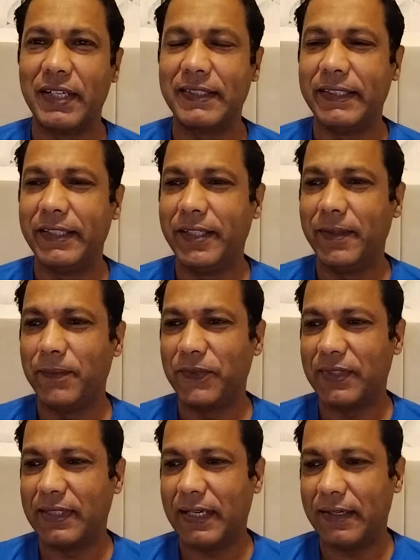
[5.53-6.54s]
it
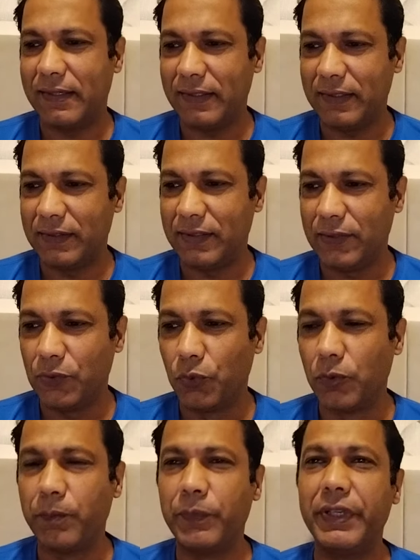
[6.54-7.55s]
seems that
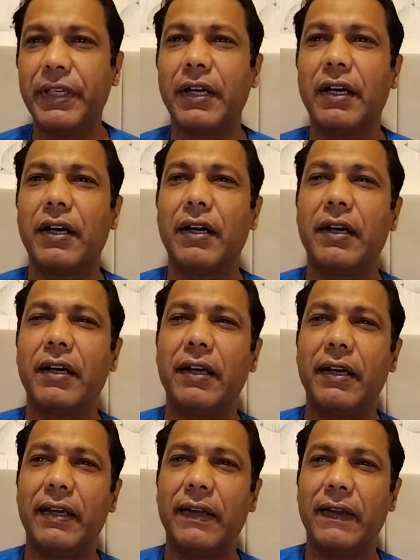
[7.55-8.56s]

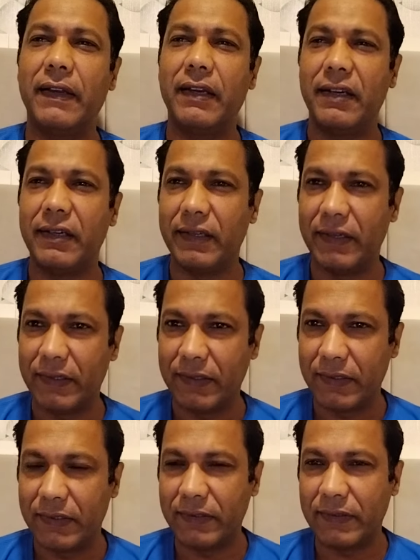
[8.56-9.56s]
Ethiopia and
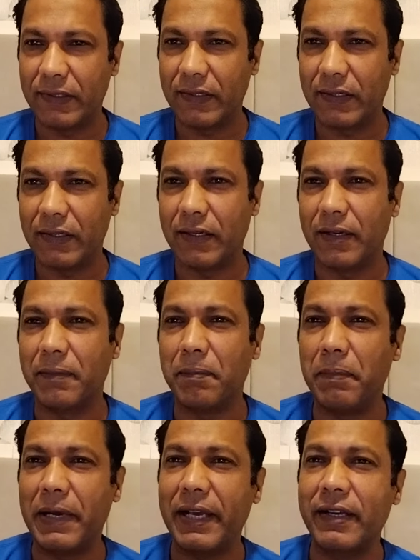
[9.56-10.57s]
Eritrea are
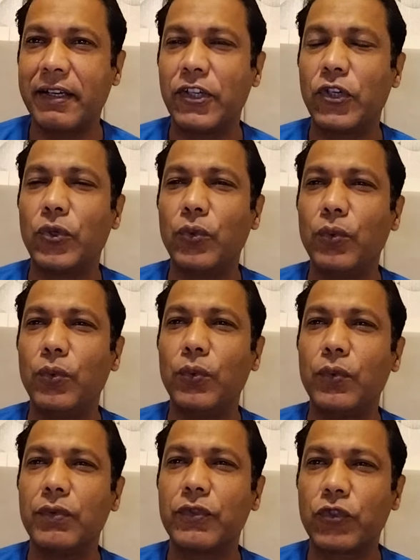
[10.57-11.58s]
back
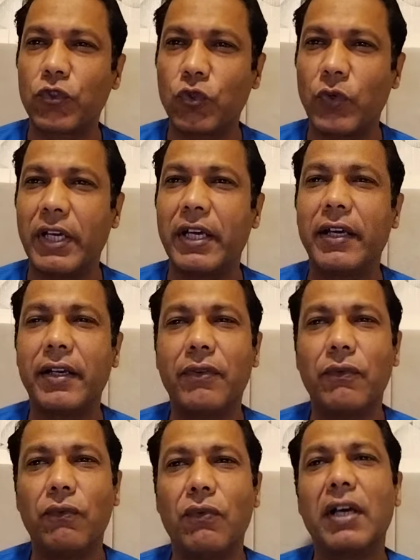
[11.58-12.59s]
to square
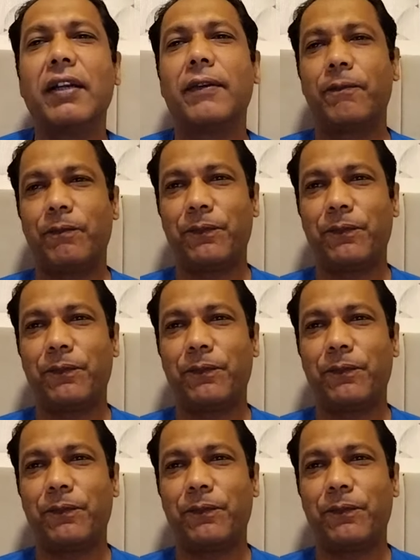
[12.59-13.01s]
one.